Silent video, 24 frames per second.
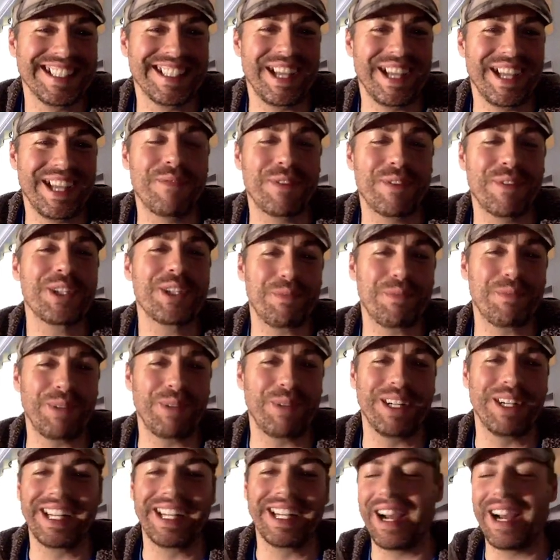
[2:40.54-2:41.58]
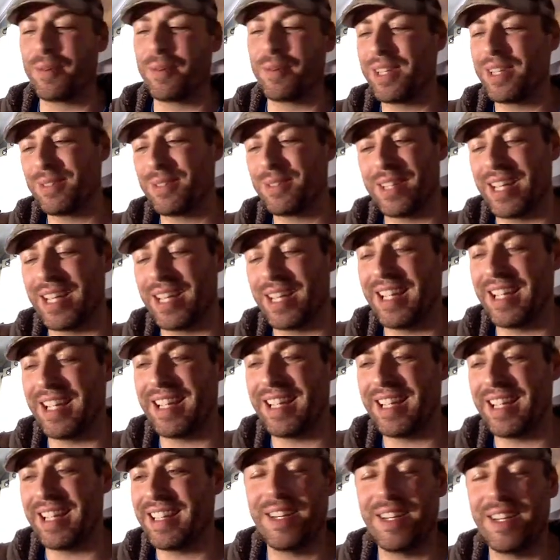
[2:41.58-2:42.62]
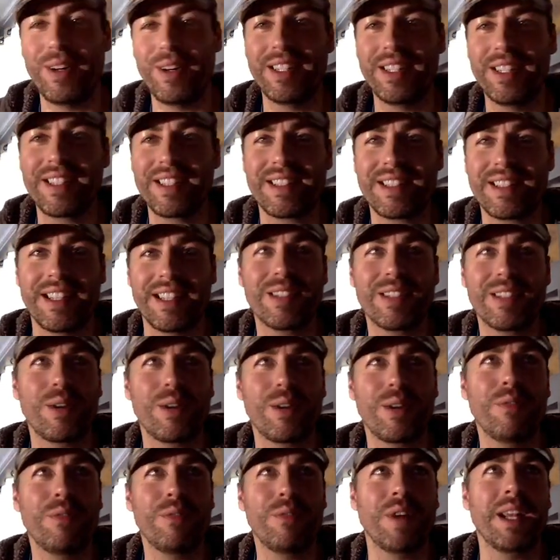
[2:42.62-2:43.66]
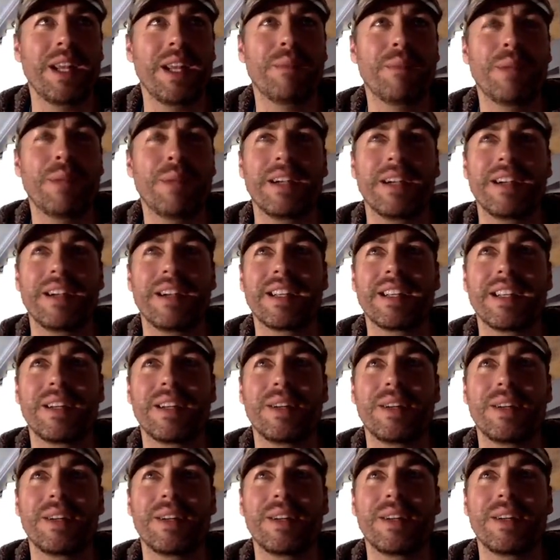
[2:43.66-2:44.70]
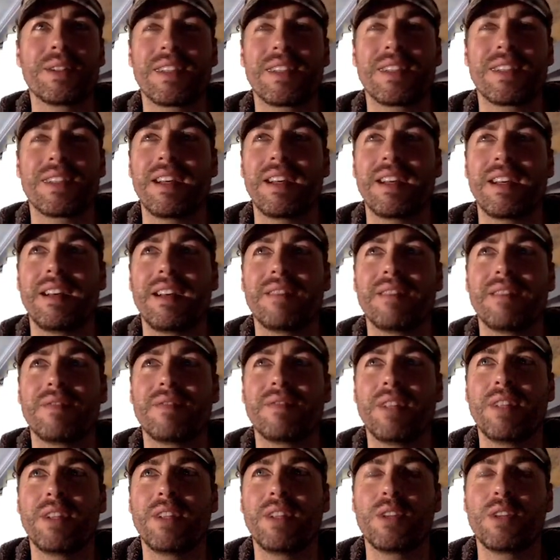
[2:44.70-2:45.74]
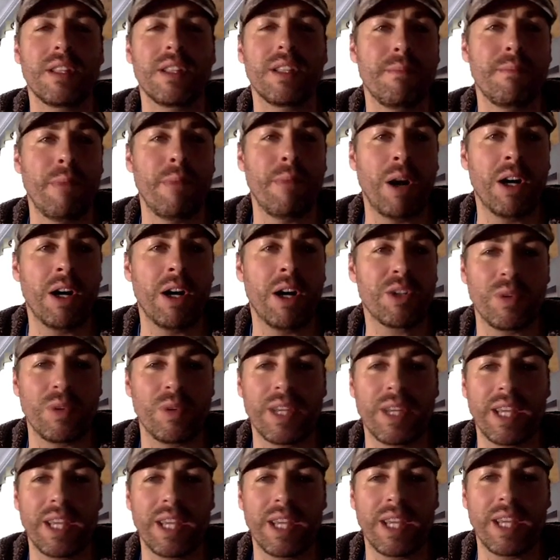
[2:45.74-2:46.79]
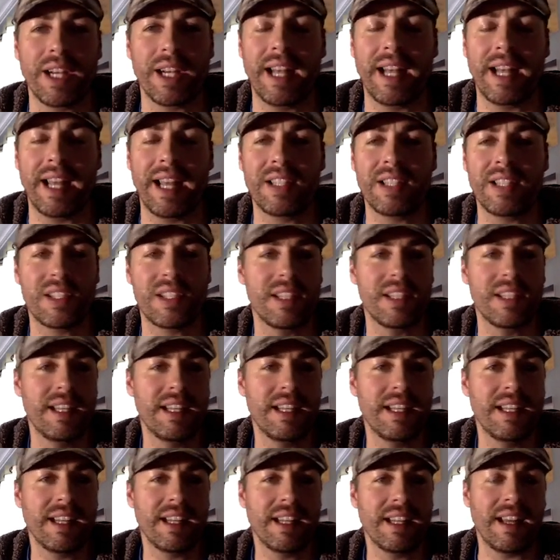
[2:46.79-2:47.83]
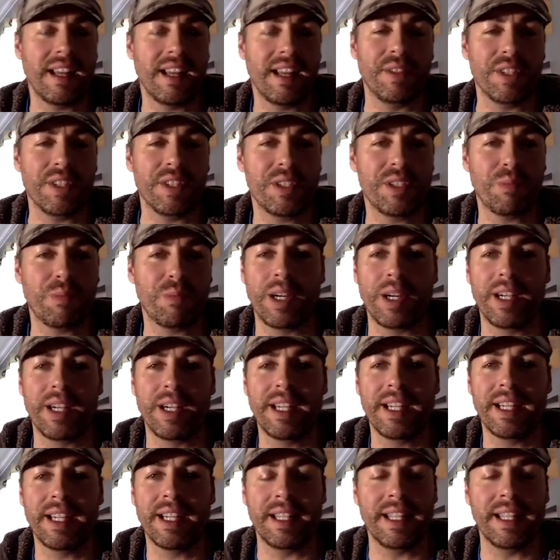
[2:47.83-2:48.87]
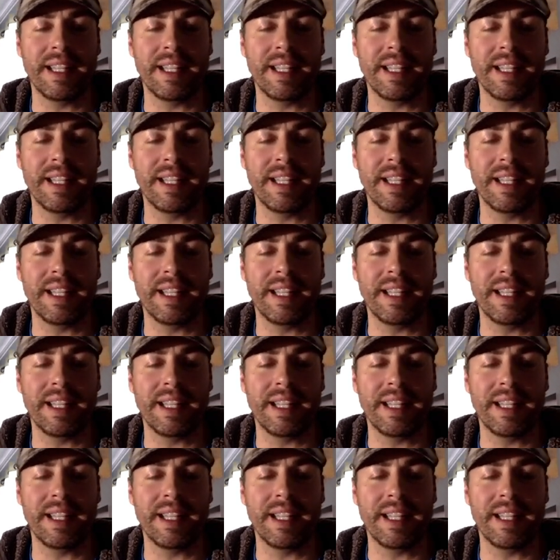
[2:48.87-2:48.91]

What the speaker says: Yeah. First spring. Yeah. We, you know, it's so funny up here. It goes, usually March, we'll get a nice kind of a spring.